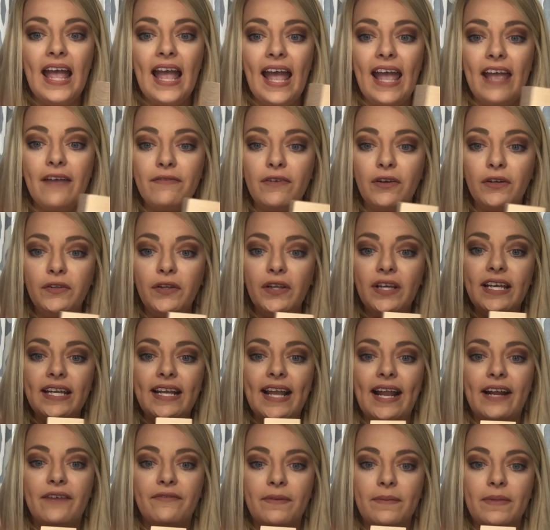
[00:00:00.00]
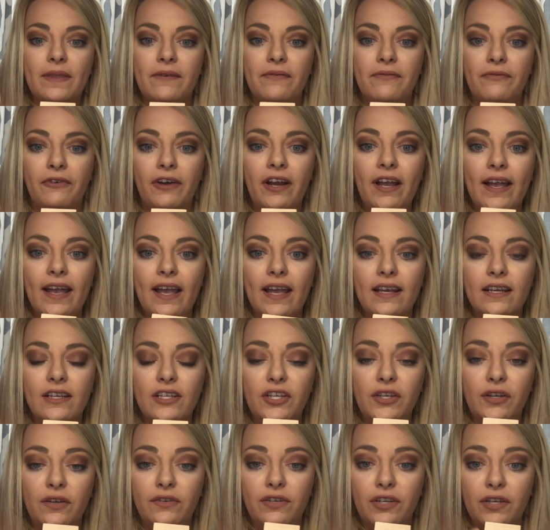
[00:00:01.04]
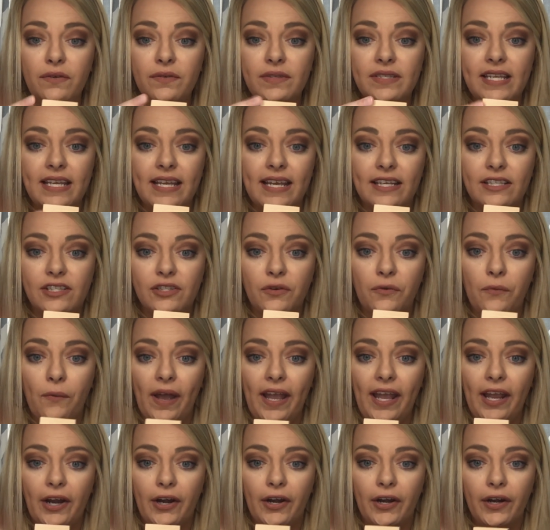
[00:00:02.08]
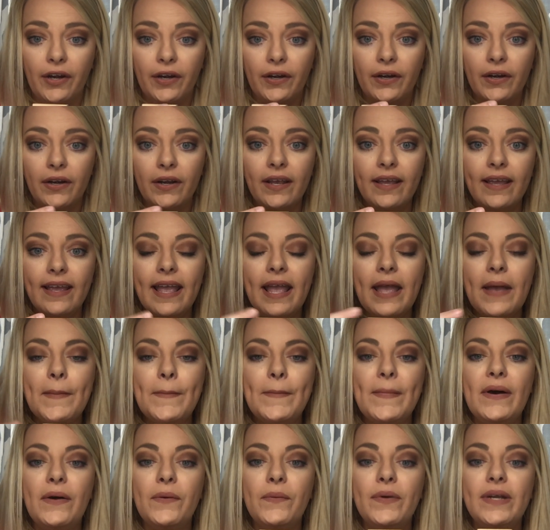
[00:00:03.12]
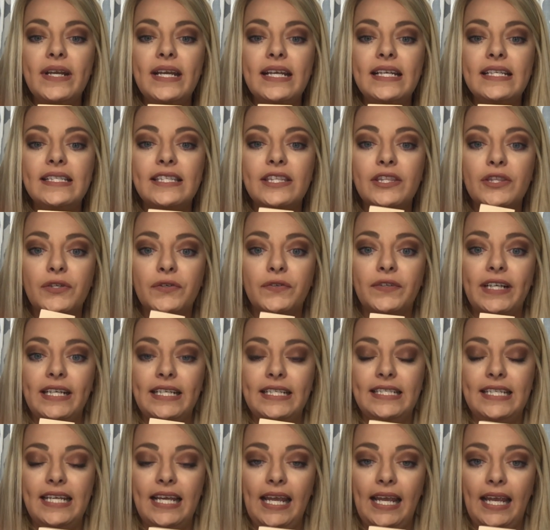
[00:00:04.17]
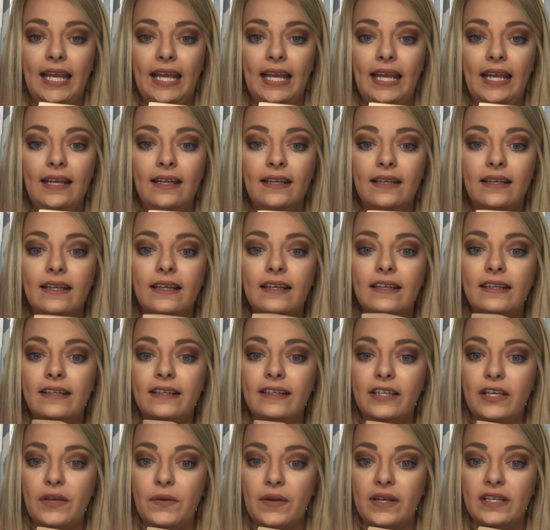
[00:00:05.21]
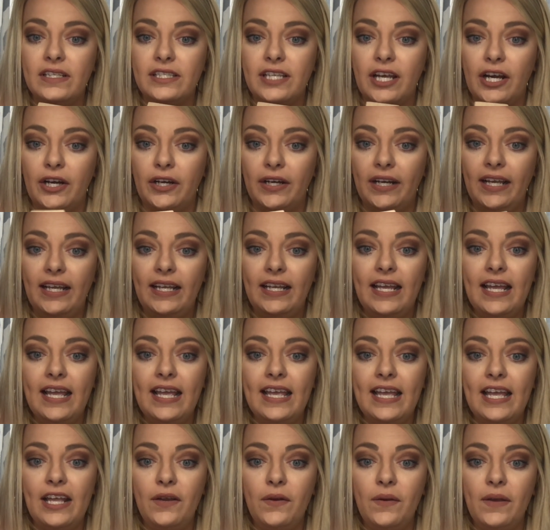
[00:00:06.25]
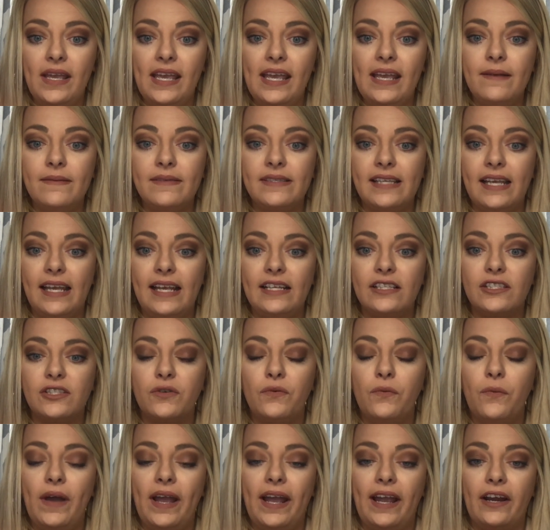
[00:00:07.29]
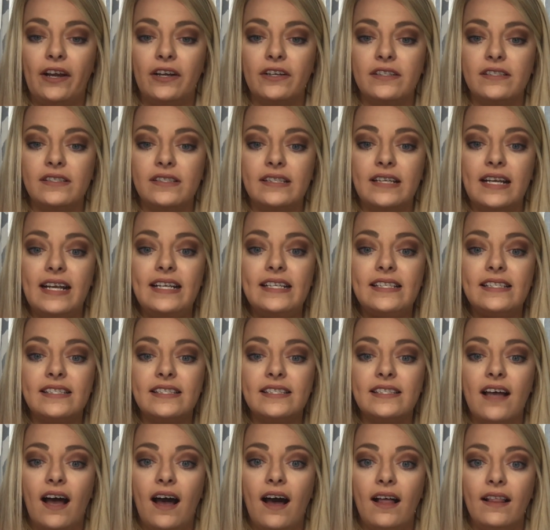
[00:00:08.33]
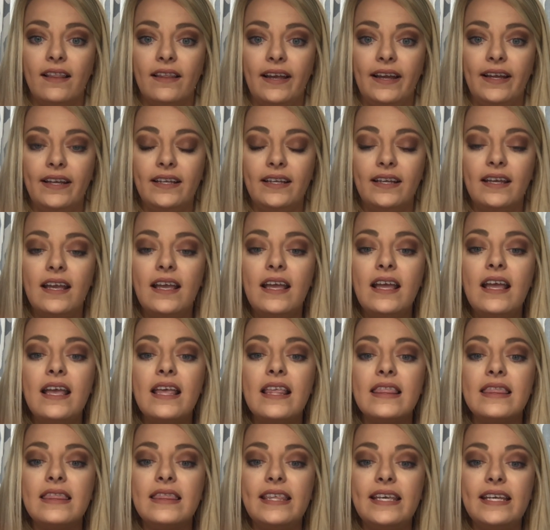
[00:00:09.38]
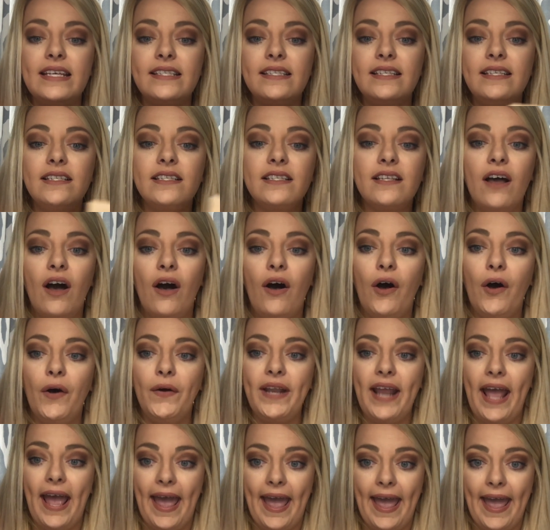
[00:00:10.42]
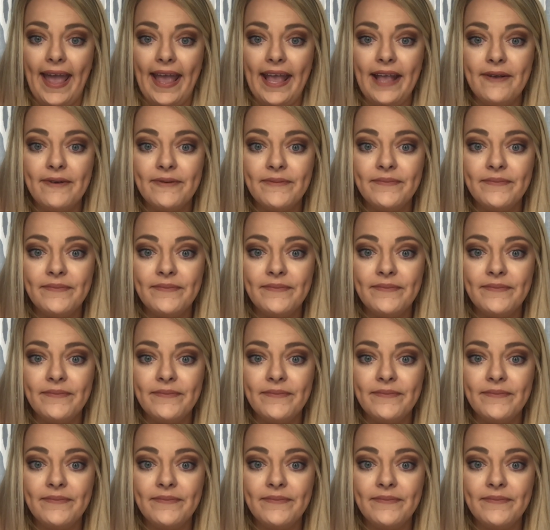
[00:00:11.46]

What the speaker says: If you're looking at it from the front, you do see a square, but when it's 3D, you can turn it and you keep seeing squares. It's solid. This is called a